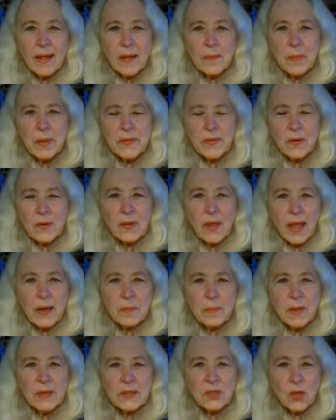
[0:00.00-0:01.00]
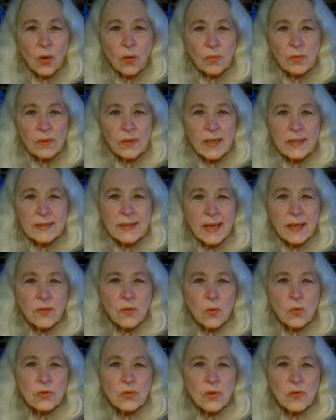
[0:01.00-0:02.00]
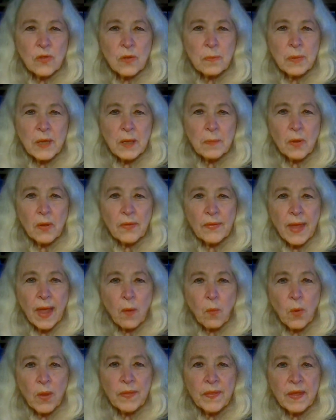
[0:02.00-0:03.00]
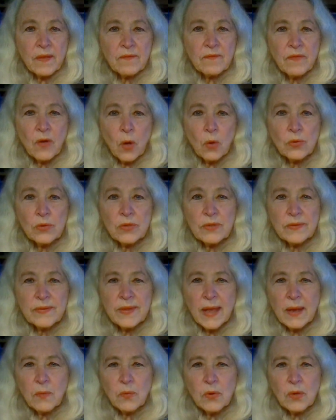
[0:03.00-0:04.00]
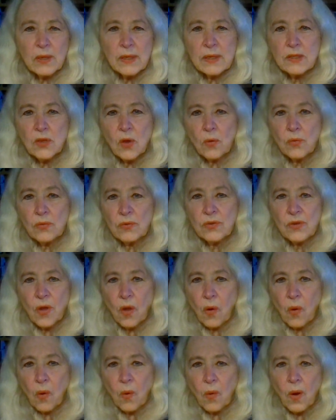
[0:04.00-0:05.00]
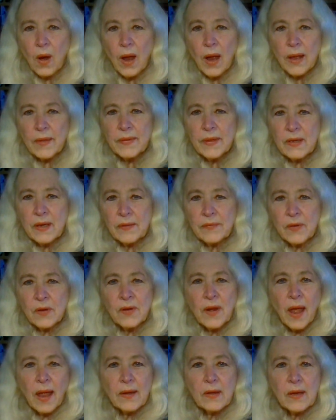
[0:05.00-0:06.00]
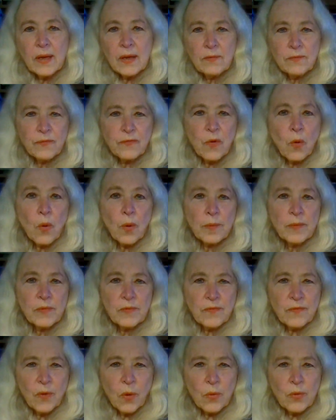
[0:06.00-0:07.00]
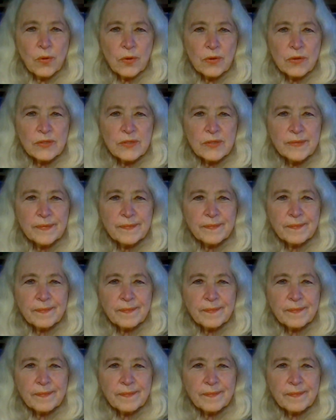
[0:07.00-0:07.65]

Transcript: But there are a lot of, so let's say those are the people that when they vote, they really don't know. They're not informed voters.